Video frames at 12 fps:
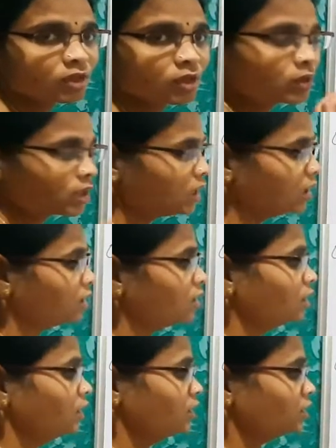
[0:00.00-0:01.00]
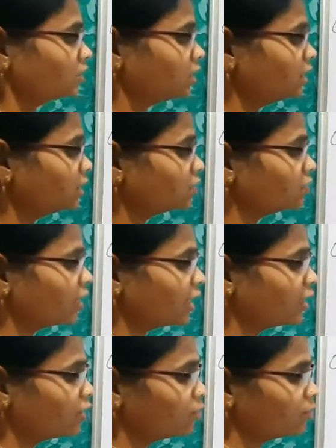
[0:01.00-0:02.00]
Okay. So, this
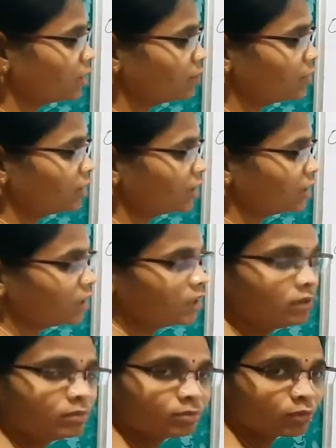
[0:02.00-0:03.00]
value may be